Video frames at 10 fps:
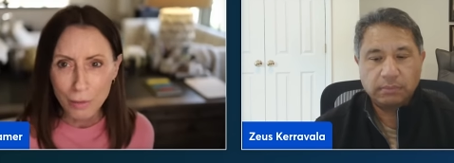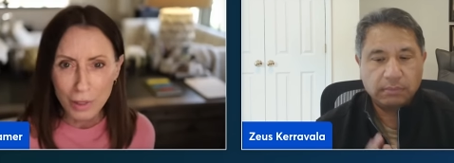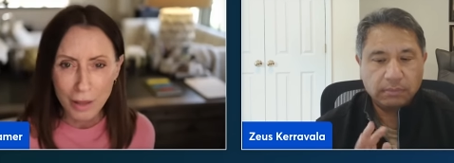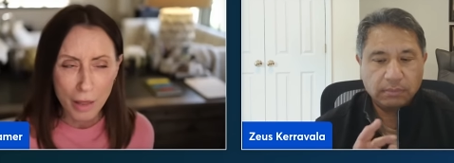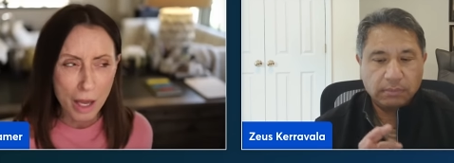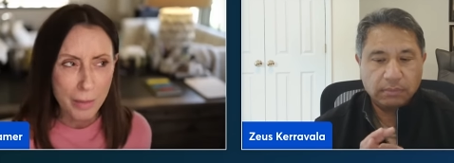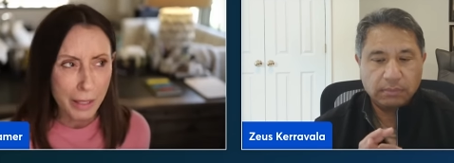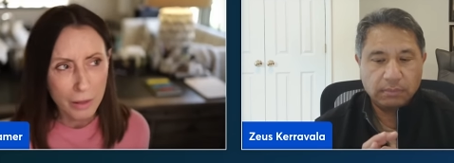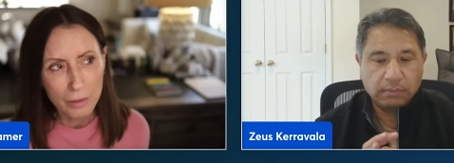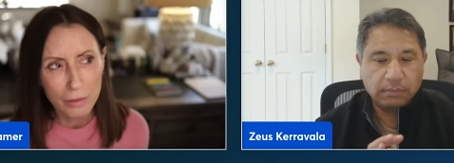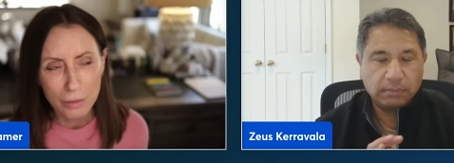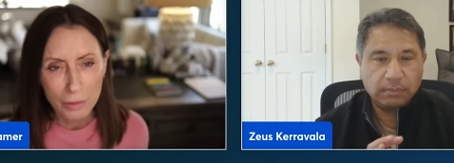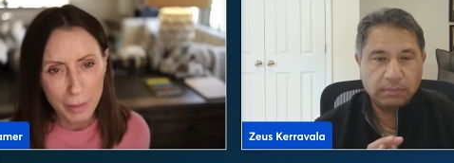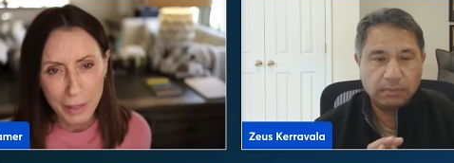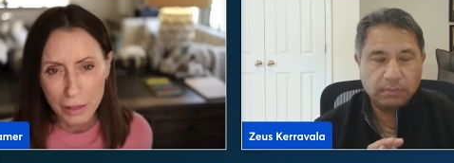Speaker 1: really thought about
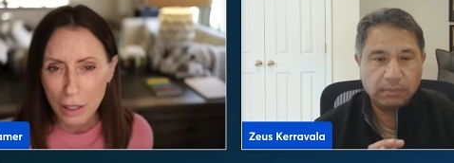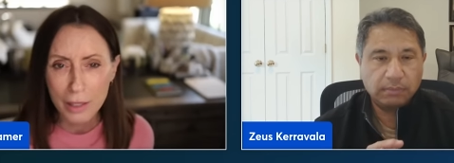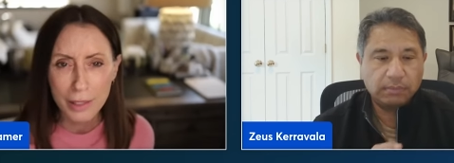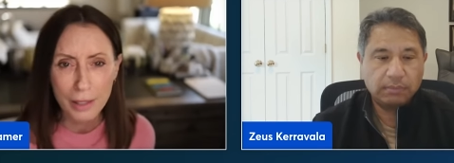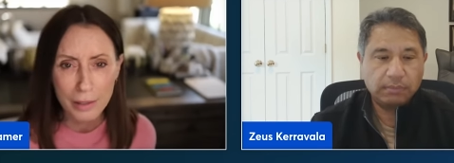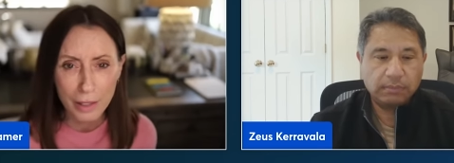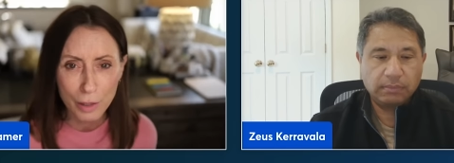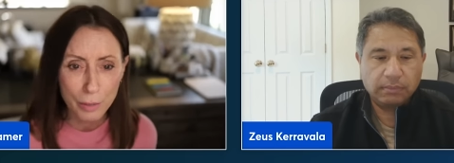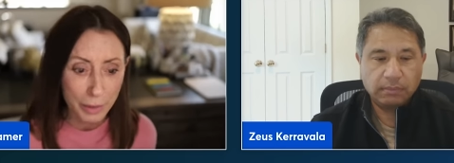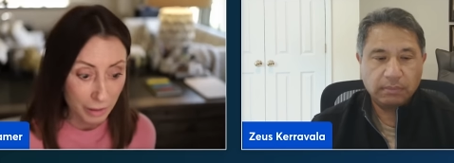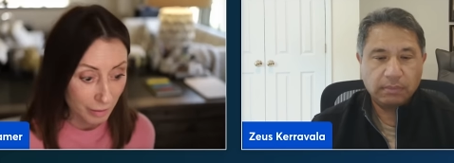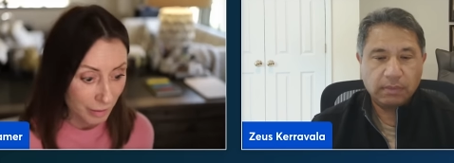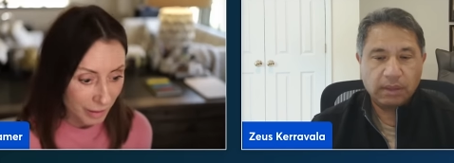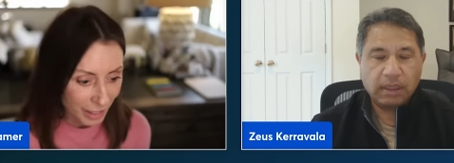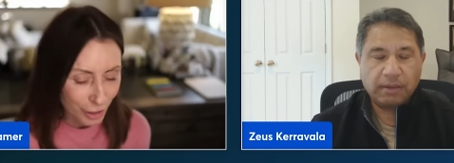Webex Contact Center, but
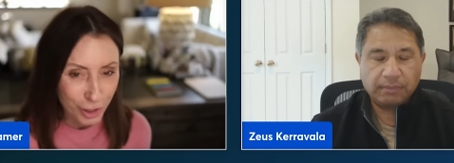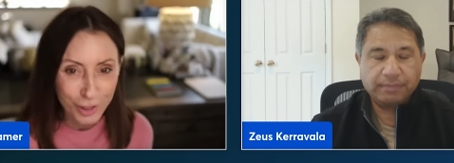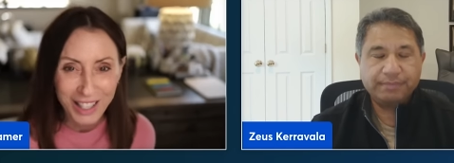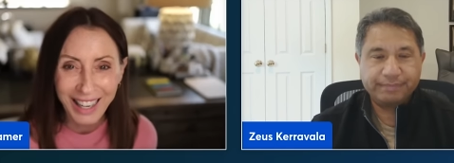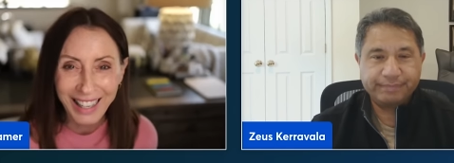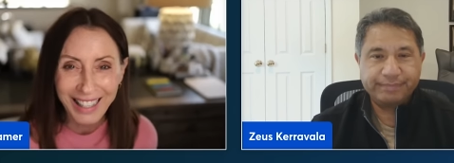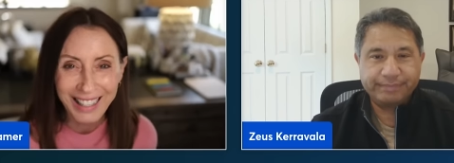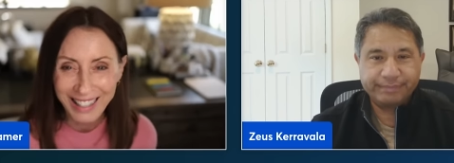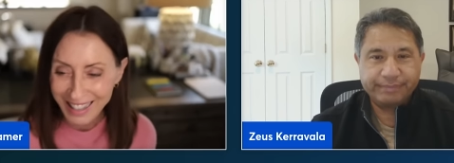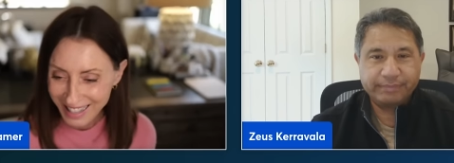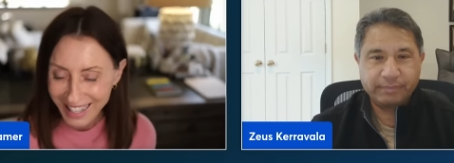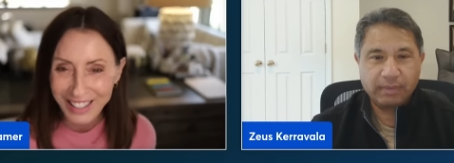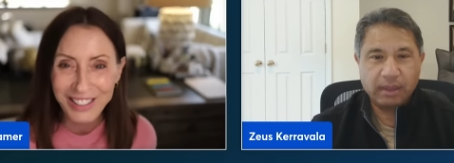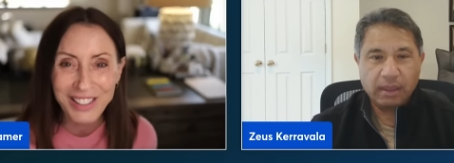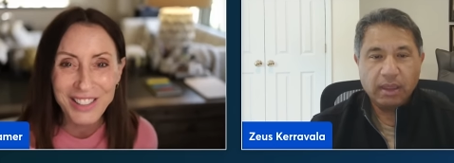they're using it and
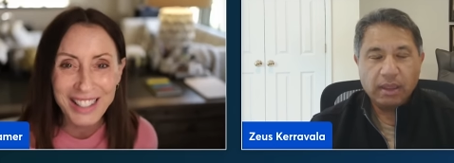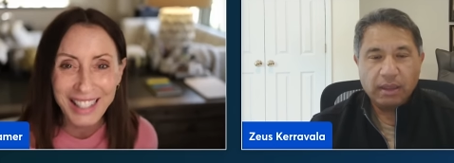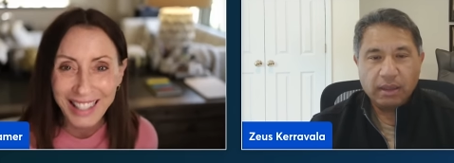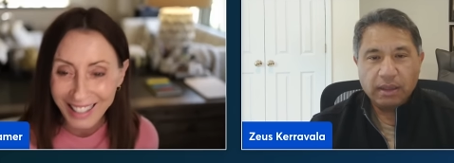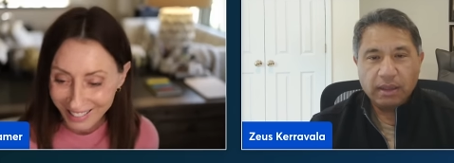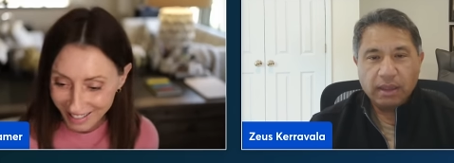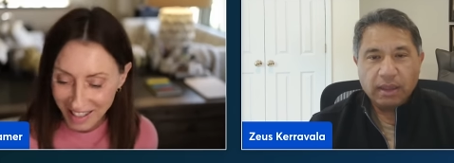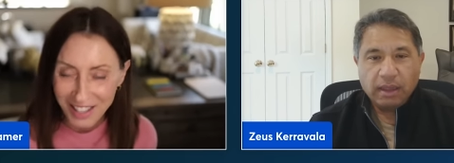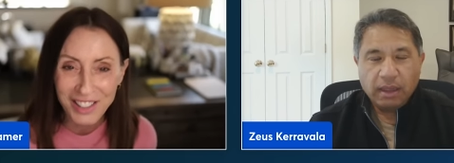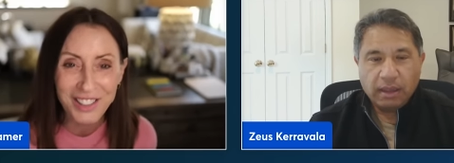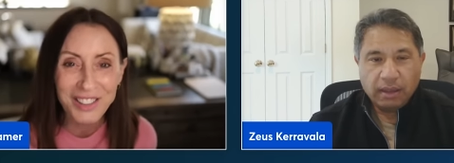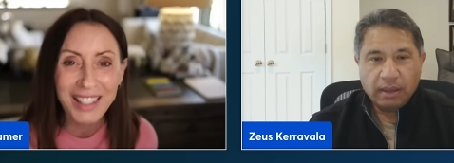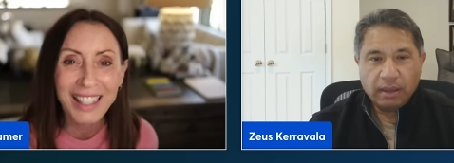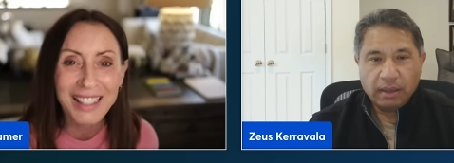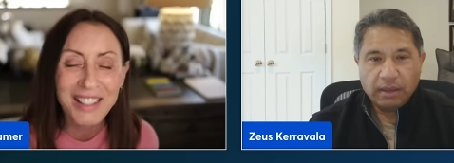they're using it and they're
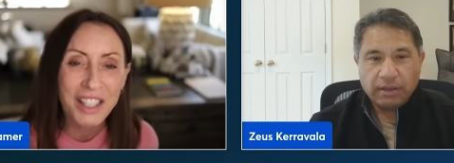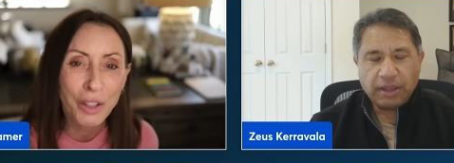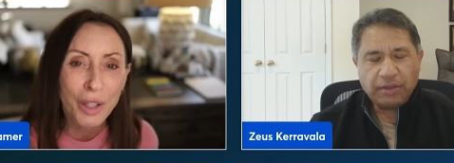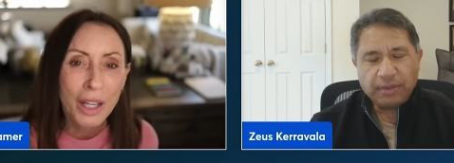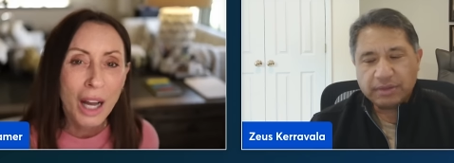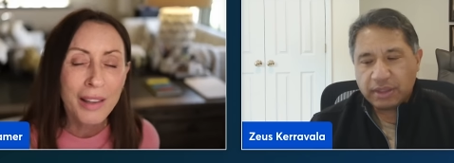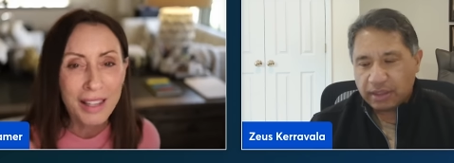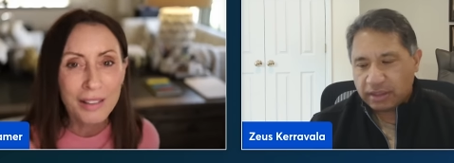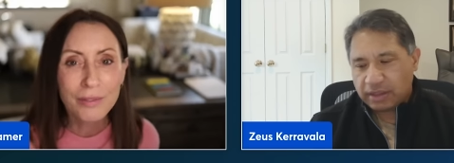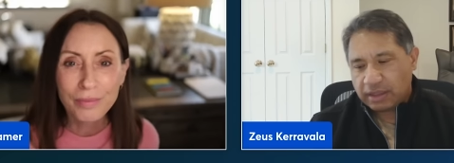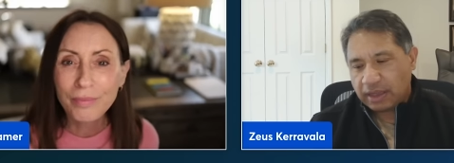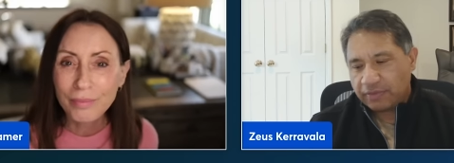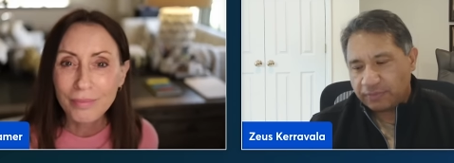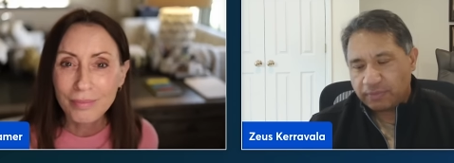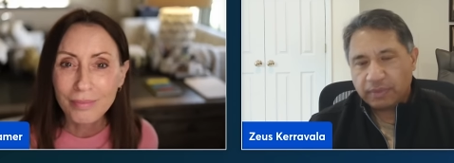using it.
Speaker 2: So the other interesting
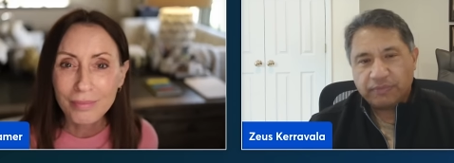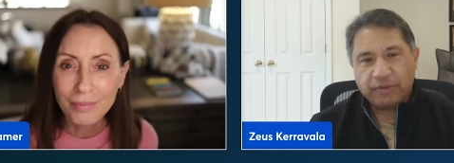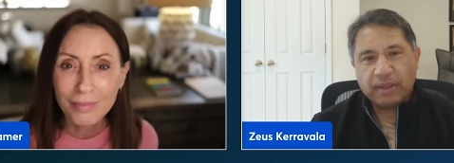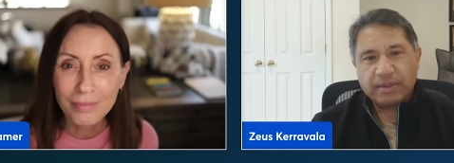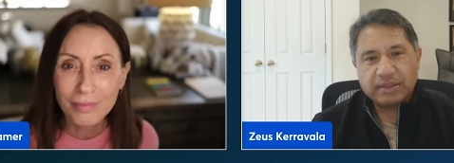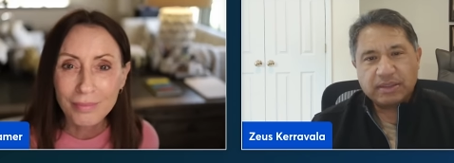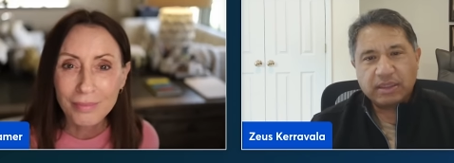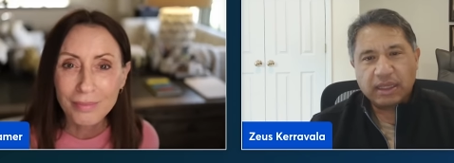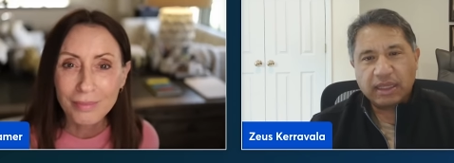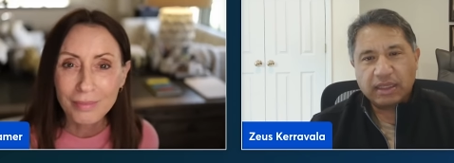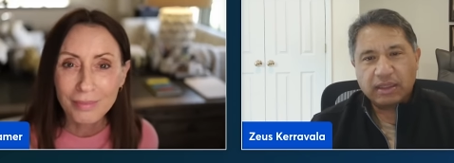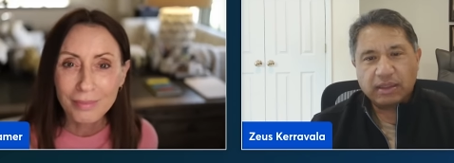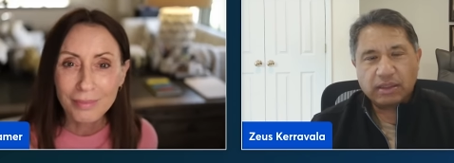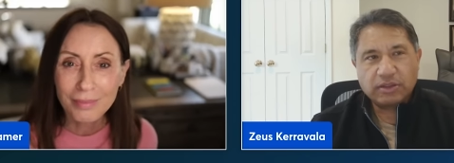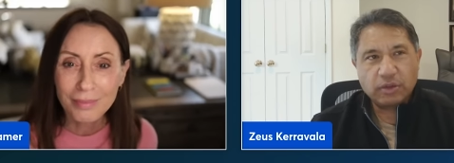thing for them is like,
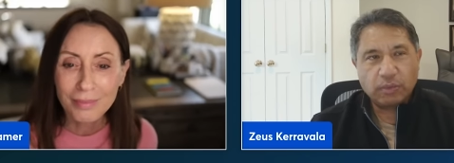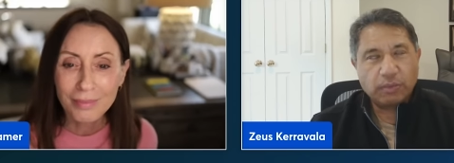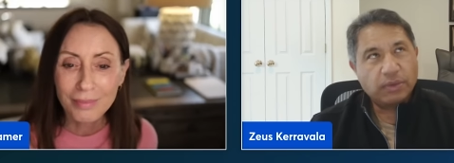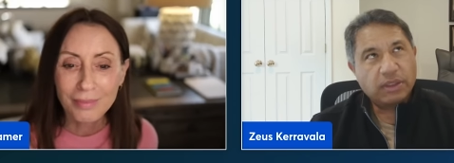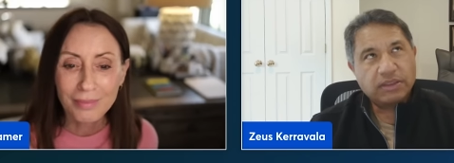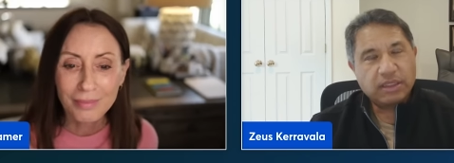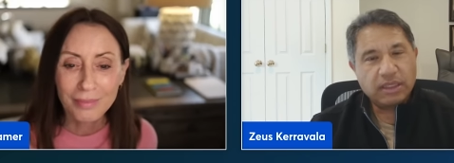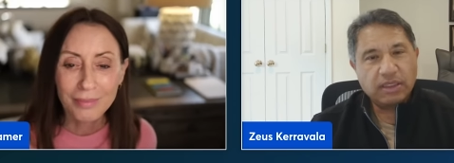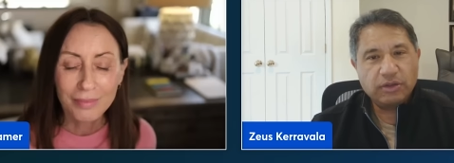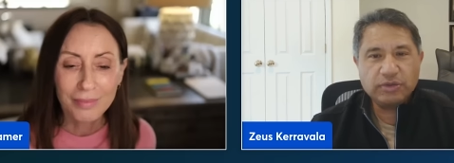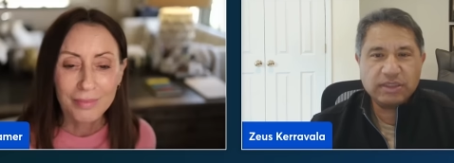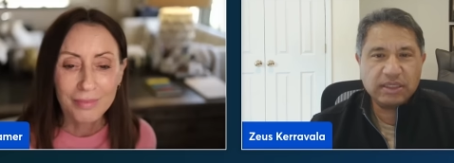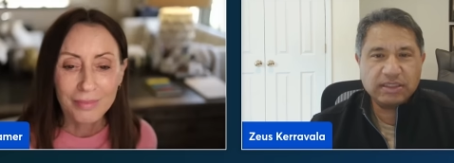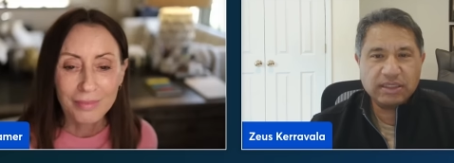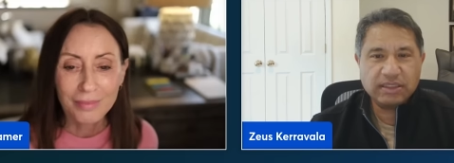does the, does the U
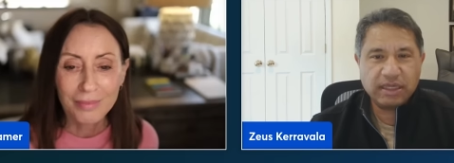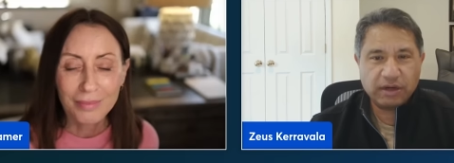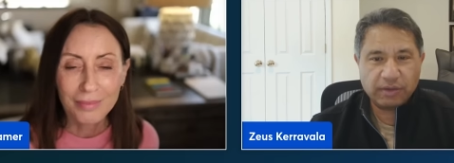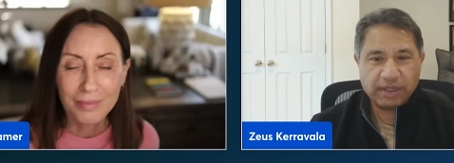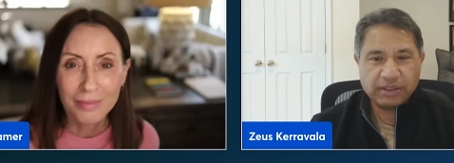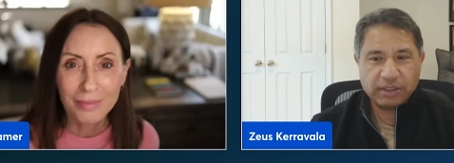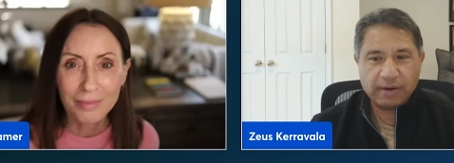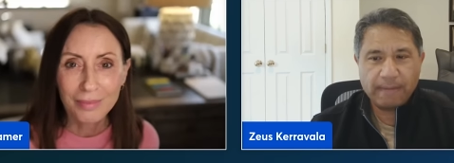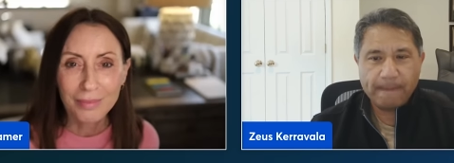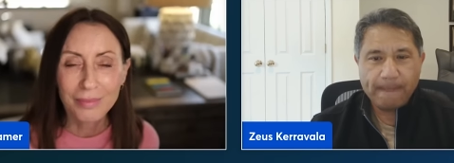C C C integration,